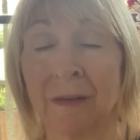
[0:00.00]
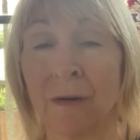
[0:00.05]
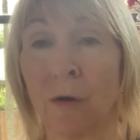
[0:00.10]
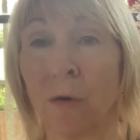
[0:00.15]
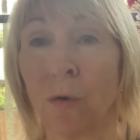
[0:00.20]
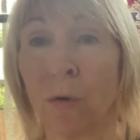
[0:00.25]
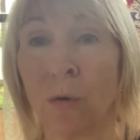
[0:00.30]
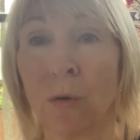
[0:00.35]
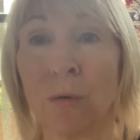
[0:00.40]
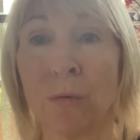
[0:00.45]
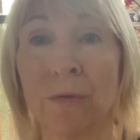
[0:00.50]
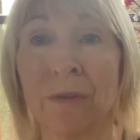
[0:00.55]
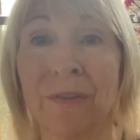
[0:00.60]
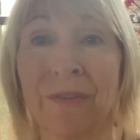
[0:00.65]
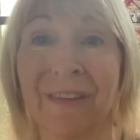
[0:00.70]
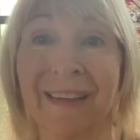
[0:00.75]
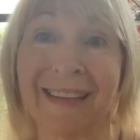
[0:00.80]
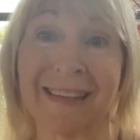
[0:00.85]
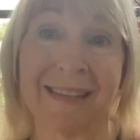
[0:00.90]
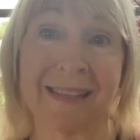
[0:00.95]
All the
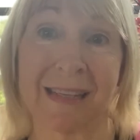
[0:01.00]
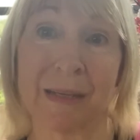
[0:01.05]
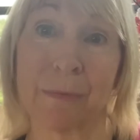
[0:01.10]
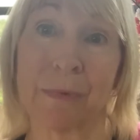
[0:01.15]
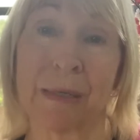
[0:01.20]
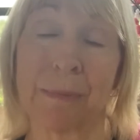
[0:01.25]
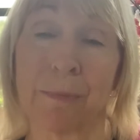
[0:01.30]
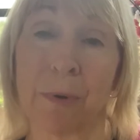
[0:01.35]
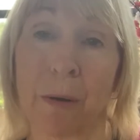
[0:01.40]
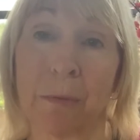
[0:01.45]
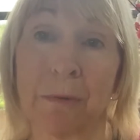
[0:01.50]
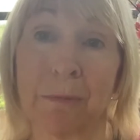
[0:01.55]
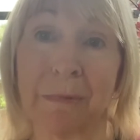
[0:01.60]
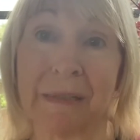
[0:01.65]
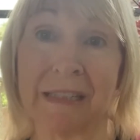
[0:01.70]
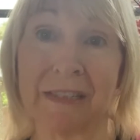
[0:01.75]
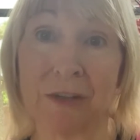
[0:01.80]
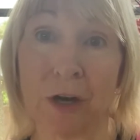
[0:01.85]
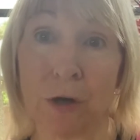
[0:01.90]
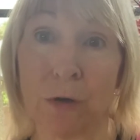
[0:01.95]
things that we probably
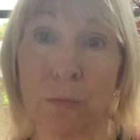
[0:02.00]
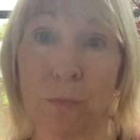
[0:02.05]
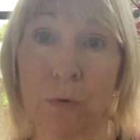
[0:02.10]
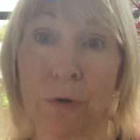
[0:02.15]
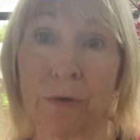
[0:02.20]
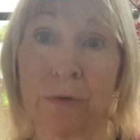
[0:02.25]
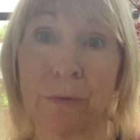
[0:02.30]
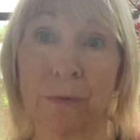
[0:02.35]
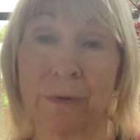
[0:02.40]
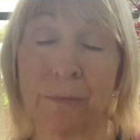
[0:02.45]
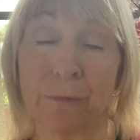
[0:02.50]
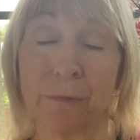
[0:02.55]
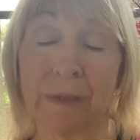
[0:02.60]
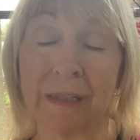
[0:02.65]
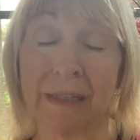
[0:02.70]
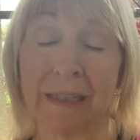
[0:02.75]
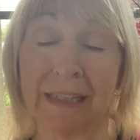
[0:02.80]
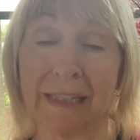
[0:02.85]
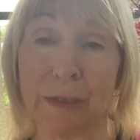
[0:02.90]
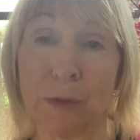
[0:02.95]
don't want to
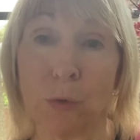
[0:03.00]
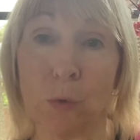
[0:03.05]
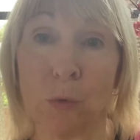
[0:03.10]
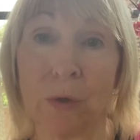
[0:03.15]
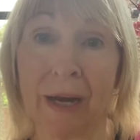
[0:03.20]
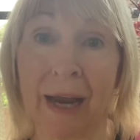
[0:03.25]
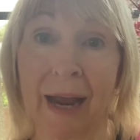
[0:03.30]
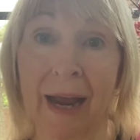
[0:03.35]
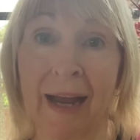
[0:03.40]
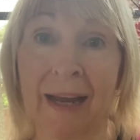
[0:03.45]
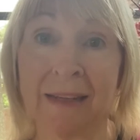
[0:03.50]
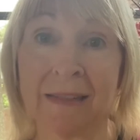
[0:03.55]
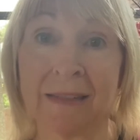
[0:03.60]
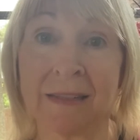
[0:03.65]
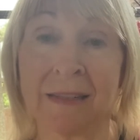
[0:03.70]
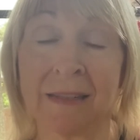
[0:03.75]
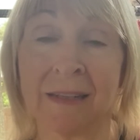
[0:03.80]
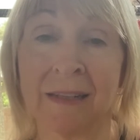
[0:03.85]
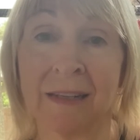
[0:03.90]
really look at,